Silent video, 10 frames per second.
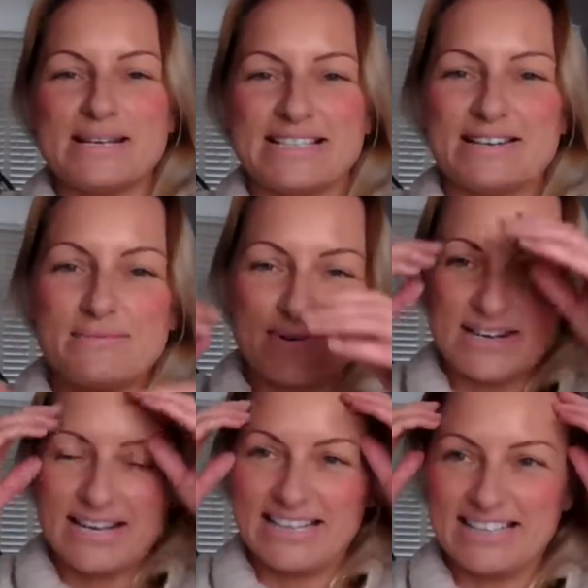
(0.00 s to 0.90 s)
of weeks in and
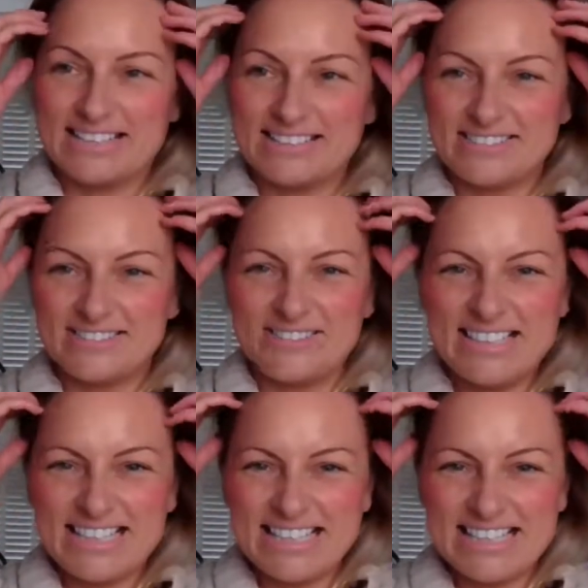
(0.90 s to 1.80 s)
we're like,
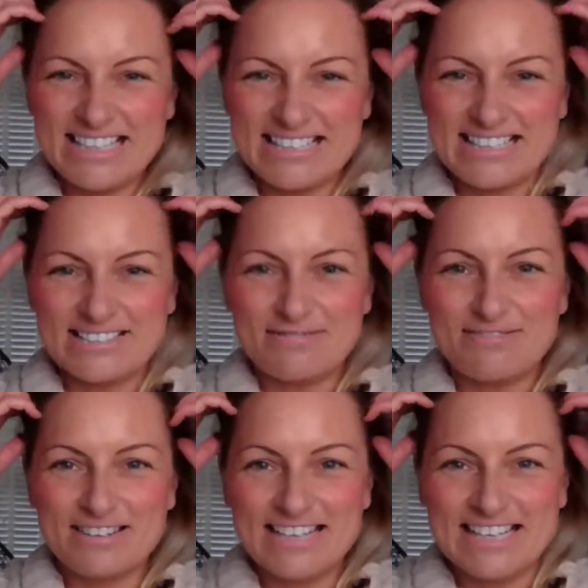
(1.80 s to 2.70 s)
really? Is this
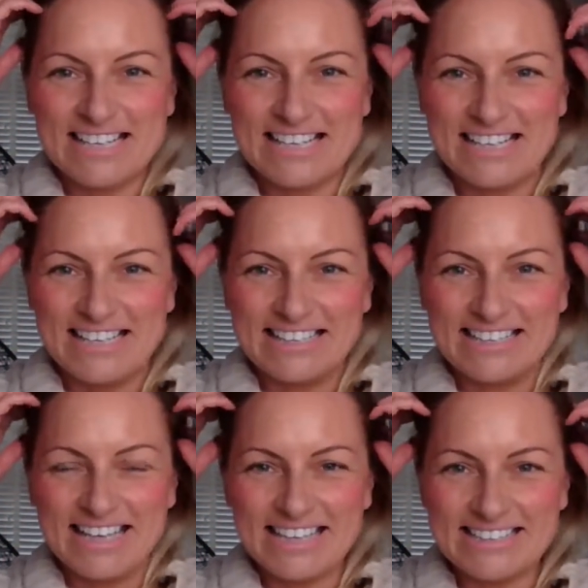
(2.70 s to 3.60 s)
really
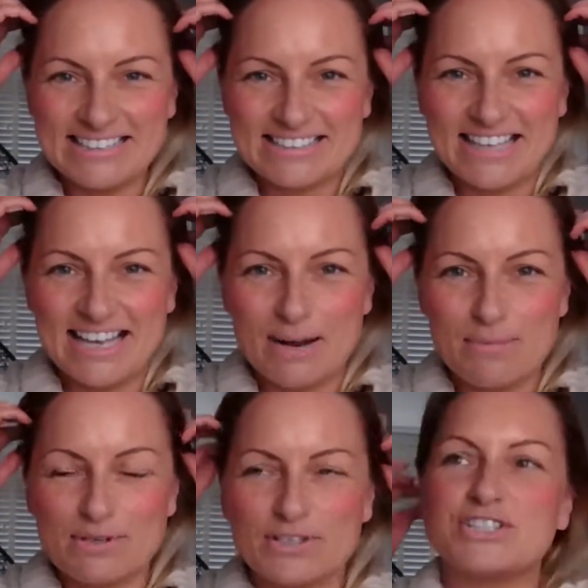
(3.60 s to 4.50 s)
it and
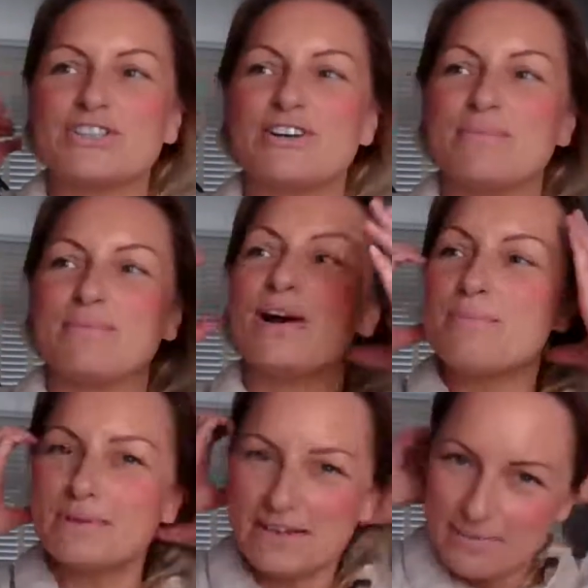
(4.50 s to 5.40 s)
i'm not sure i'm
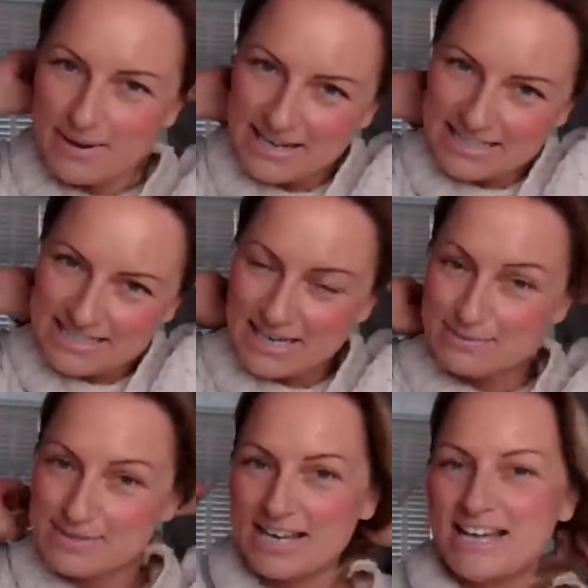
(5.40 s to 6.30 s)
coping that well at
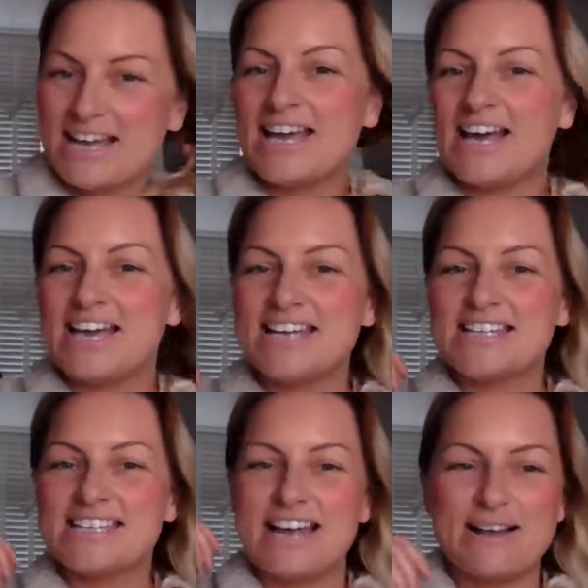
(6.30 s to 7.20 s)
times
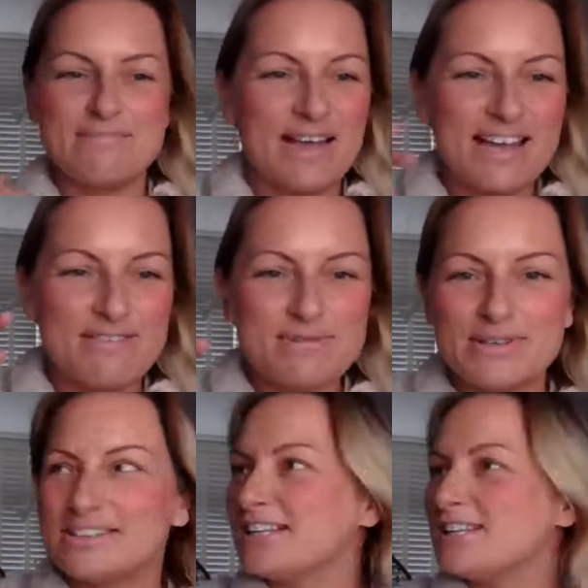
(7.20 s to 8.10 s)
and um, hi
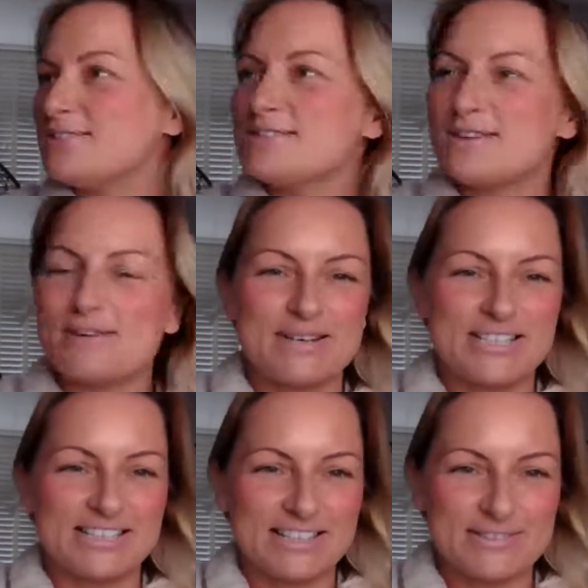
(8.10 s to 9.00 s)
everyone thank you so
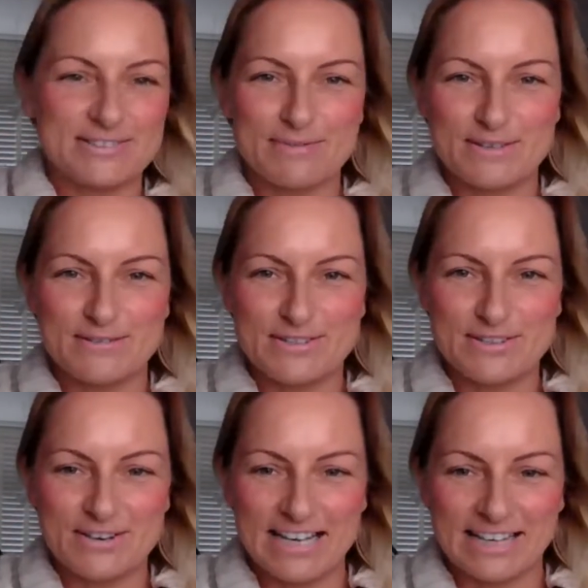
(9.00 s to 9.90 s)
much thank you so much for
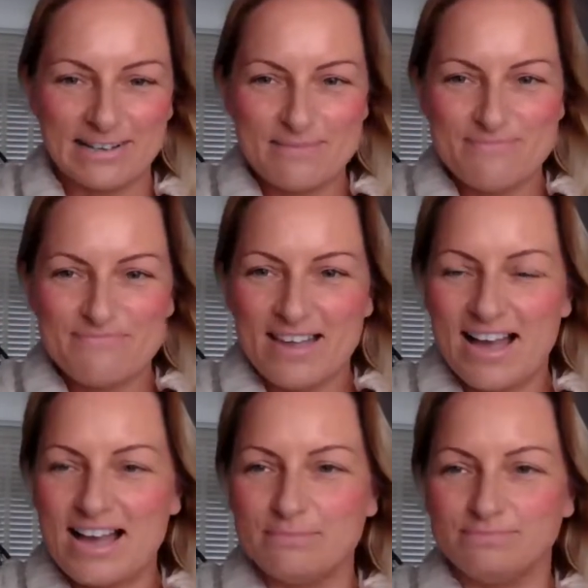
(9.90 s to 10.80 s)
joining
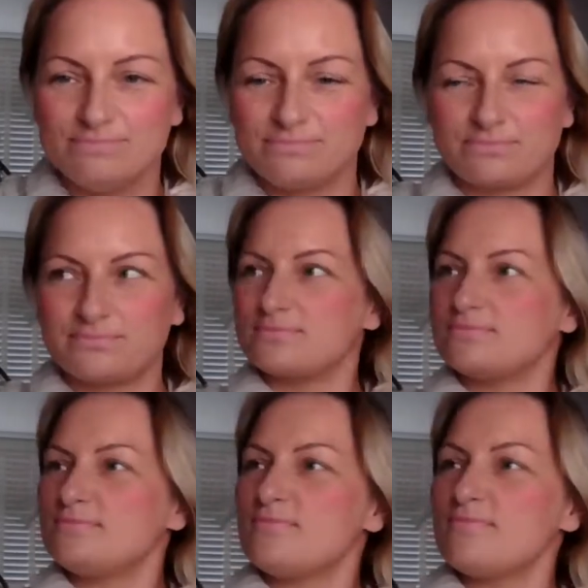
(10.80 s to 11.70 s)
um,
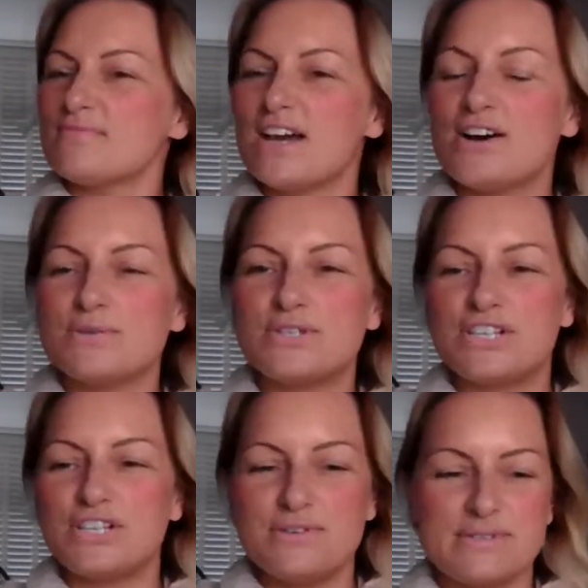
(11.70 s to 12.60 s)
Oh,
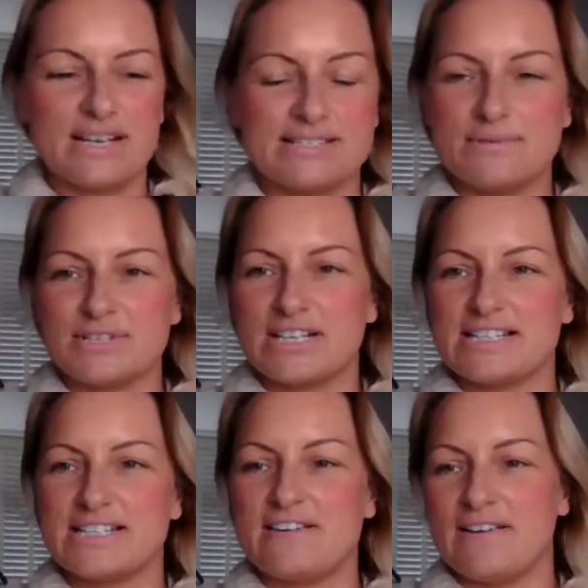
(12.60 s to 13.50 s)
two seconds. I'm just going
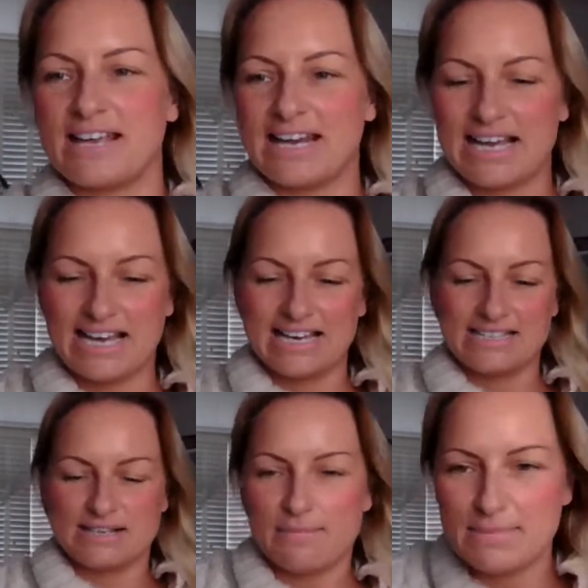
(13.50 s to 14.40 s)
to see if I can
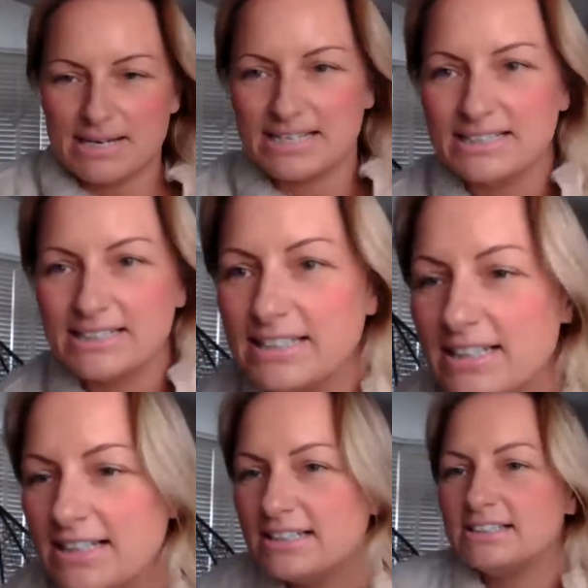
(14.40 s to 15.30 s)
add my
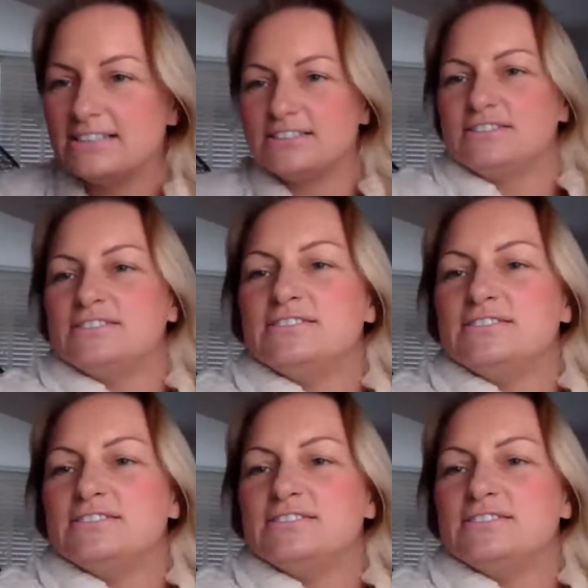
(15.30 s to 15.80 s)
uh,